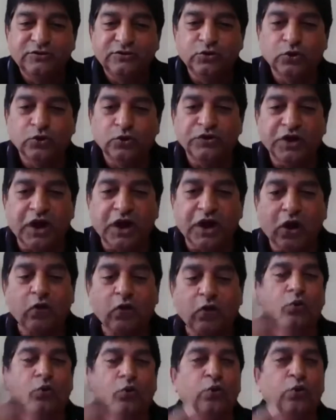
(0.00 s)
So
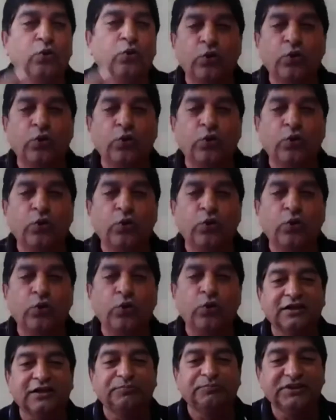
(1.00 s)
now, why this
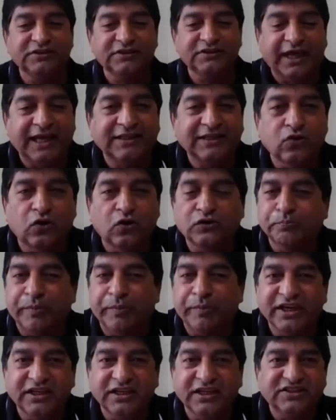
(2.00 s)
club has got
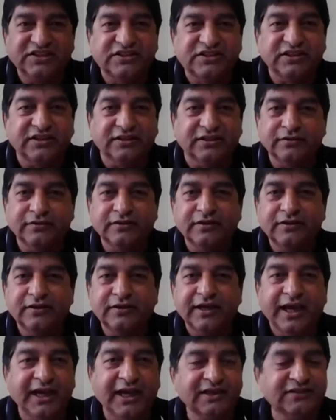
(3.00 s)
many history?
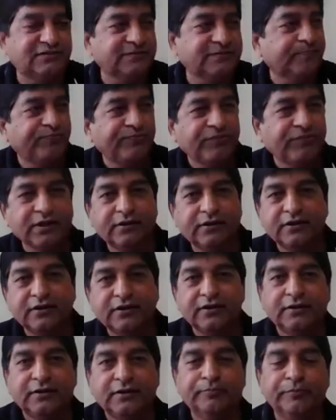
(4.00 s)
As
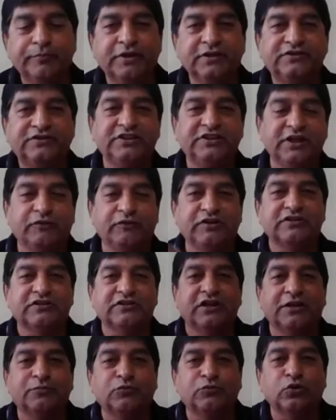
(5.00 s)
our
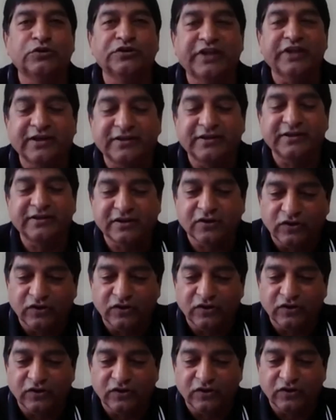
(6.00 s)
club group director
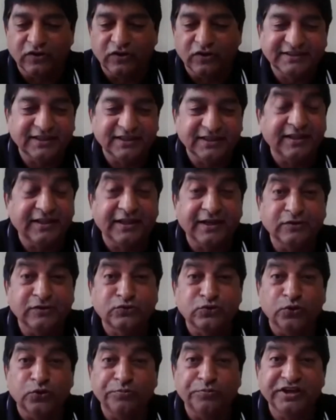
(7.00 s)
already said that there are
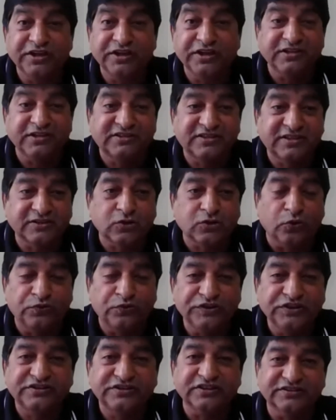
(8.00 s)
so many district
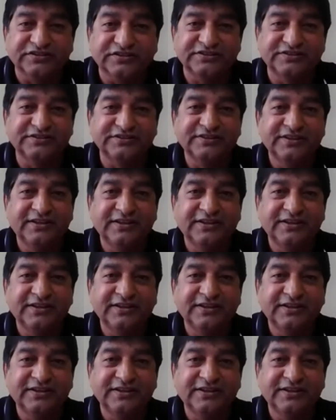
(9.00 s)
officers.